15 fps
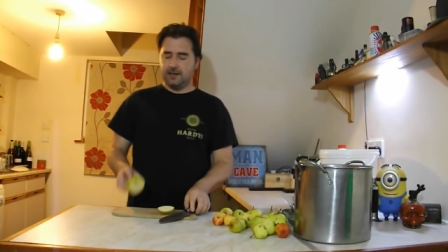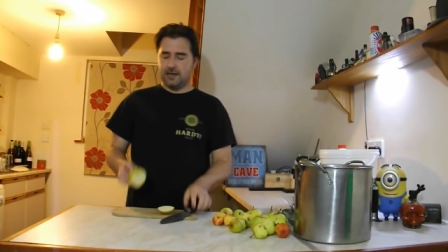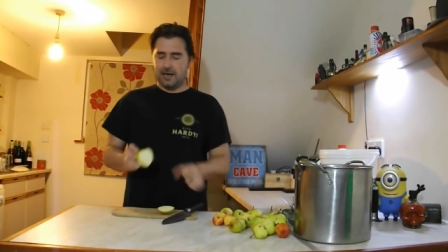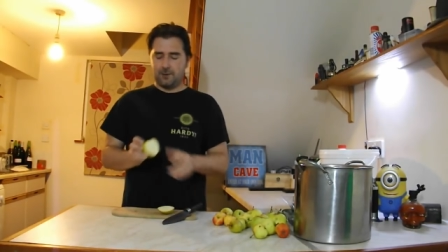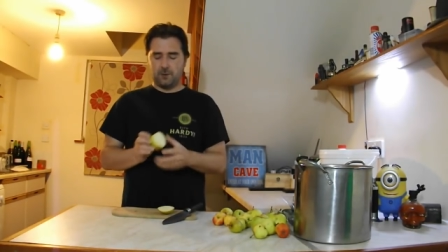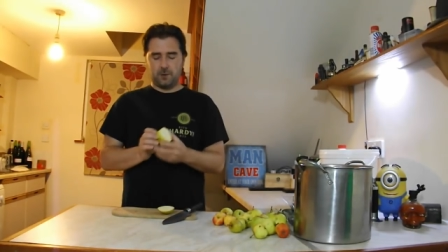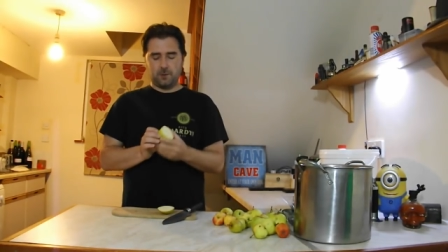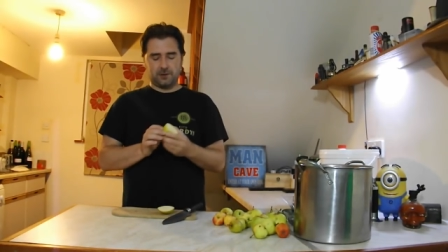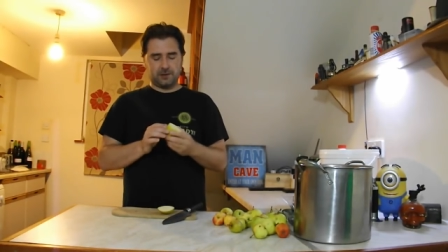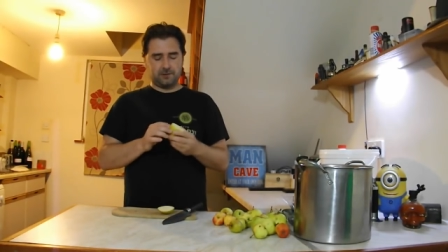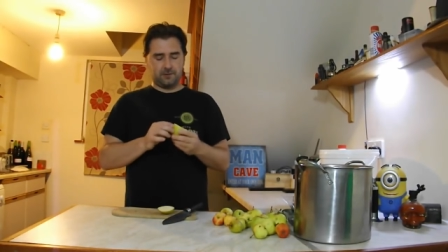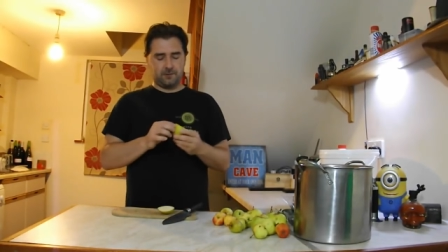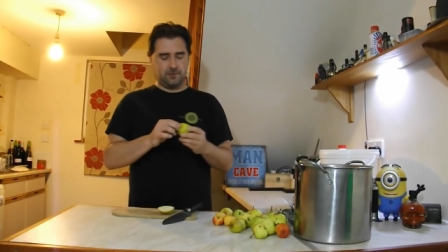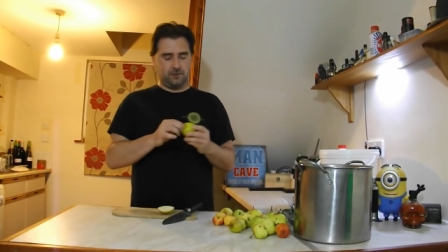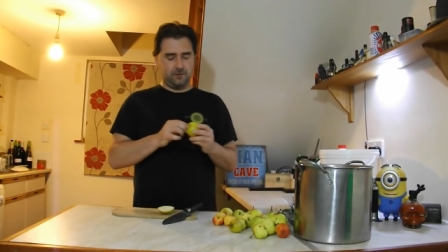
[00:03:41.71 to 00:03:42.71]
And we want
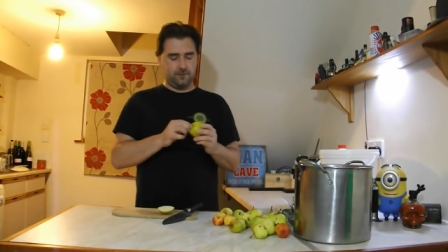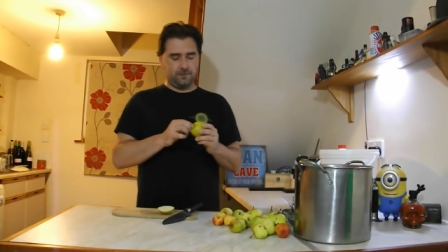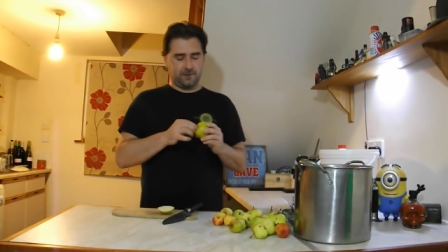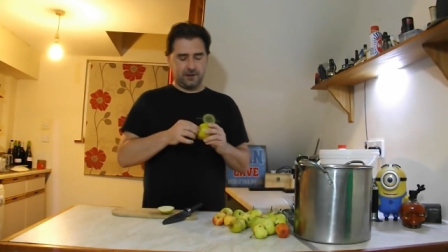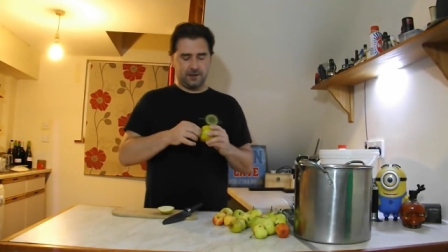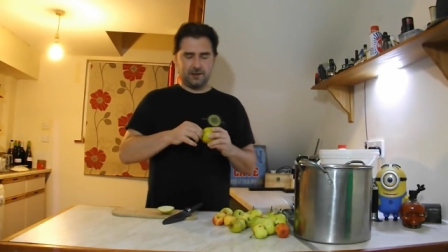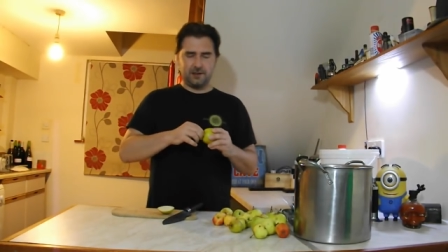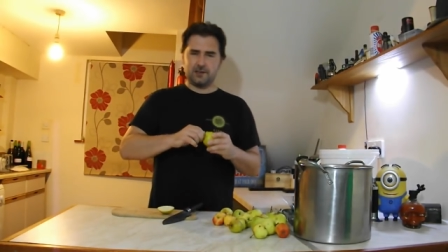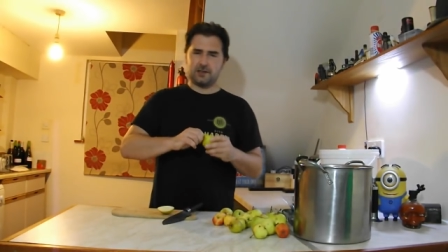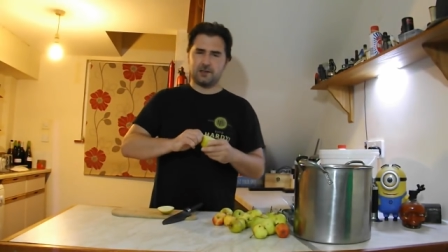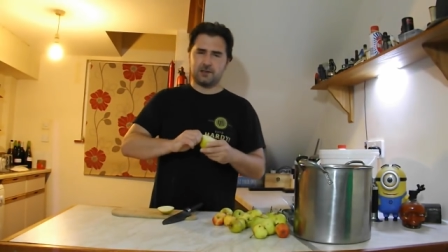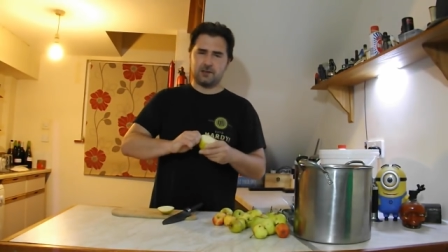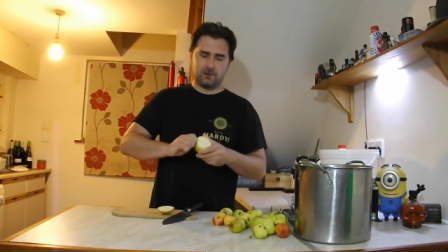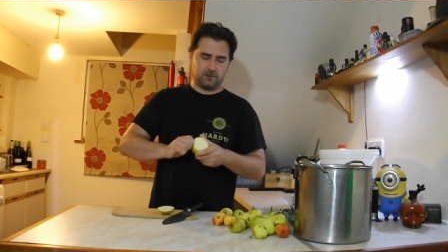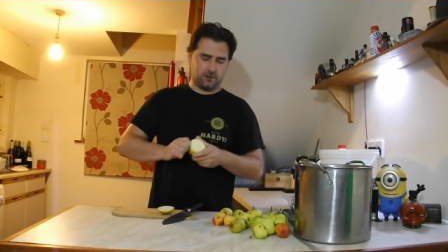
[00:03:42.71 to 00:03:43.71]
to remove the
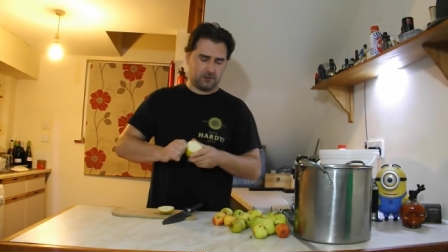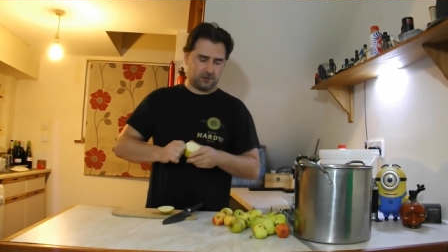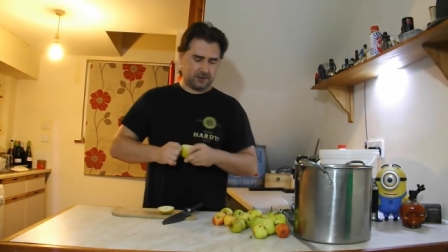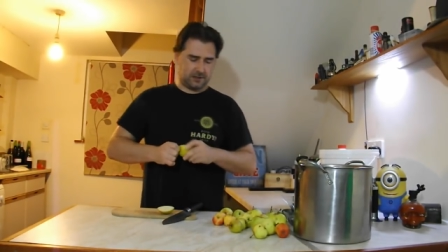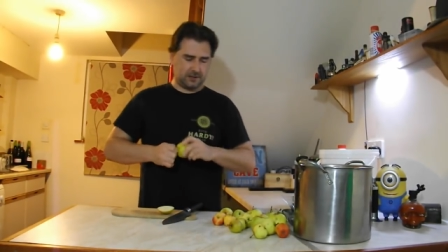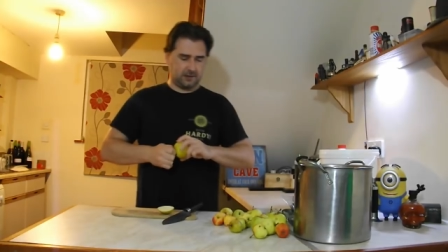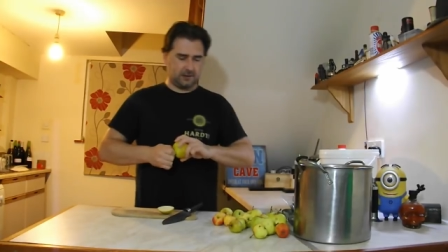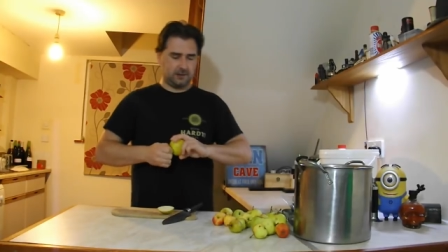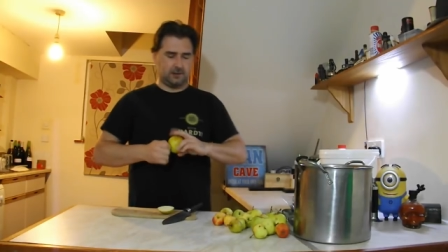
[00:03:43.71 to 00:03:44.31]
stalks,